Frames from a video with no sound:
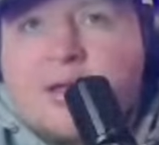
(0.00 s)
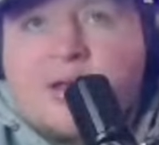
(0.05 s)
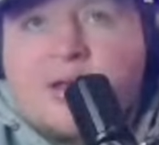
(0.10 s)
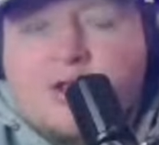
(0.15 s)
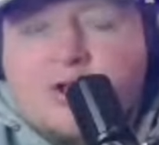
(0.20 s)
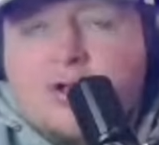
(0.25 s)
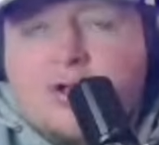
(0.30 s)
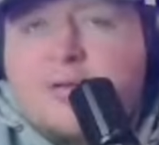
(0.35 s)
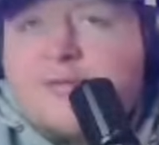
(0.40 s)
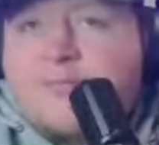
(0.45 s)

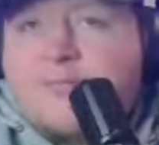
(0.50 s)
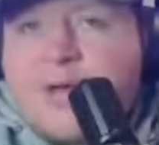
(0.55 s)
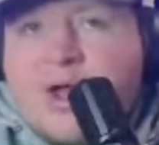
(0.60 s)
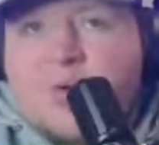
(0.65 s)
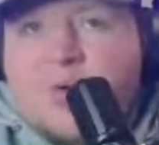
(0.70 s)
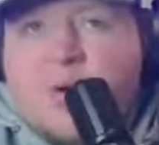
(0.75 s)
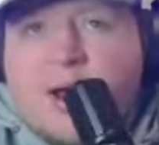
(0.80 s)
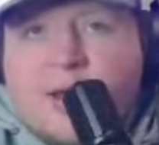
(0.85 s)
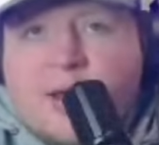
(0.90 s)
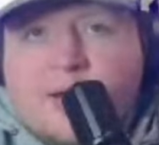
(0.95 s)
you give
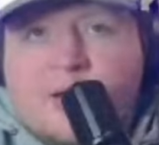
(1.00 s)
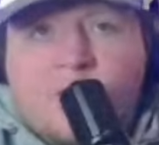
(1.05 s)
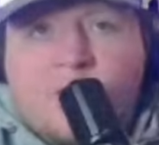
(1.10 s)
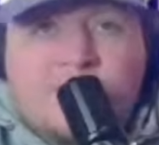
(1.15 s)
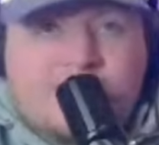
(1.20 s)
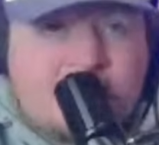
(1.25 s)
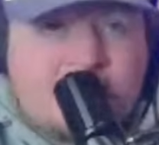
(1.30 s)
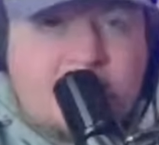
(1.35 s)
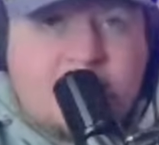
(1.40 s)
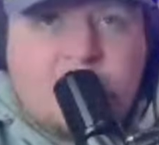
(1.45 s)
Pat White an
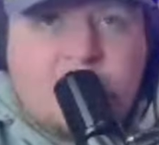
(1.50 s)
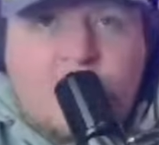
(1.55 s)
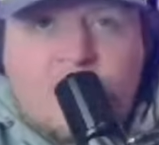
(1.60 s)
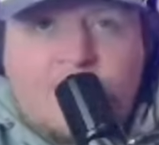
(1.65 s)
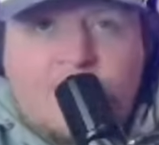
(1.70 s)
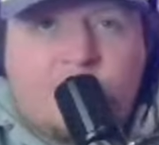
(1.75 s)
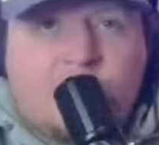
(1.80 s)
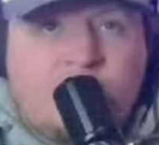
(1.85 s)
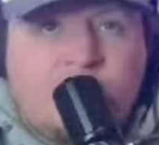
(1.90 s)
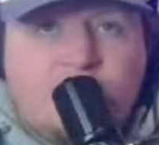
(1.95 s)
OC
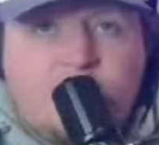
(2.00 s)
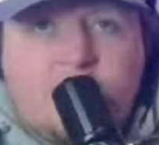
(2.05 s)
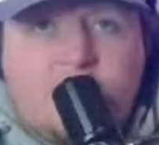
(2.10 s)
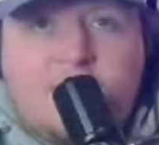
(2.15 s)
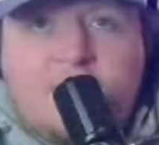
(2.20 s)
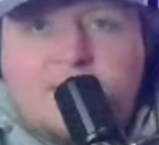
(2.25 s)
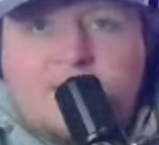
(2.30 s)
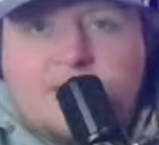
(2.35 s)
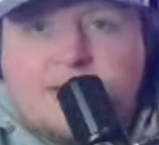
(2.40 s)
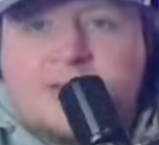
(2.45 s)

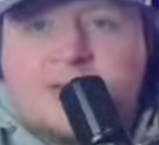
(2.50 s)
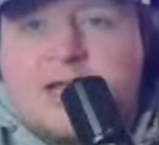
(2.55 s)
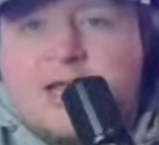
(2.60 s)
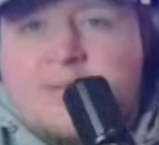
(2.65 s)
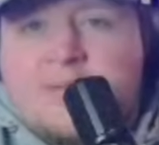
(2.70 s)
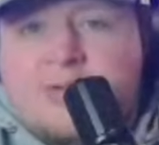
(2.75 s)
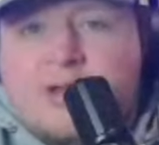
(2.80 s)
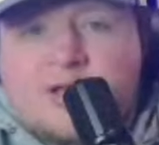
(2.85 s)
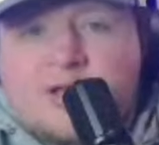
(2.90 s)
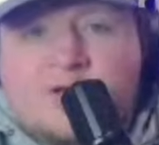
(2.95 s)
opportunity, and this
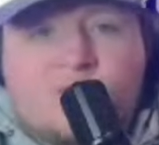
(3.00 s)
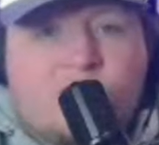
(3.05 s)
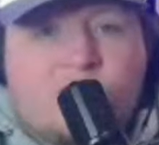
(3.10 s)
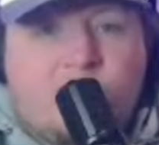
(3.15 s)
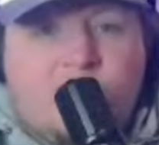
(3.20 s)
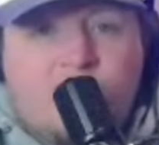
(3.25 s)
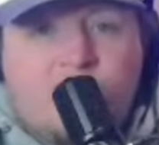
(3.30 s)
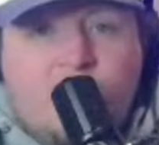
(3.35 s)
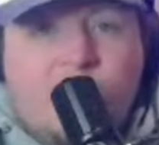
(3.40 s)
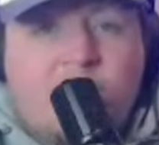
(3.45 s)
team does
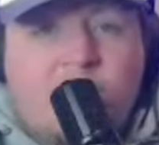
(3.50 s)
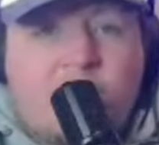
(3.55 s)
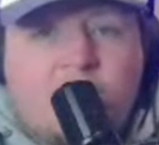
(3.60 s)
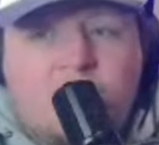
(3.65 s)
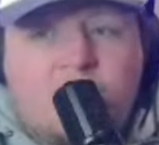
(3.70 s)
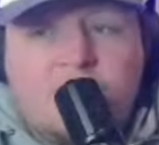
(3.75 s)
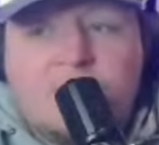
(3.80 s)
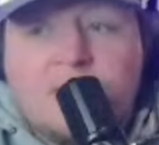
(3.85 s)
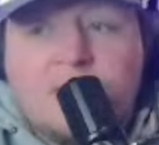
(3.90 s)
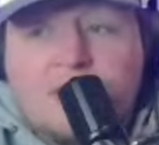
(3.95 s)
really well,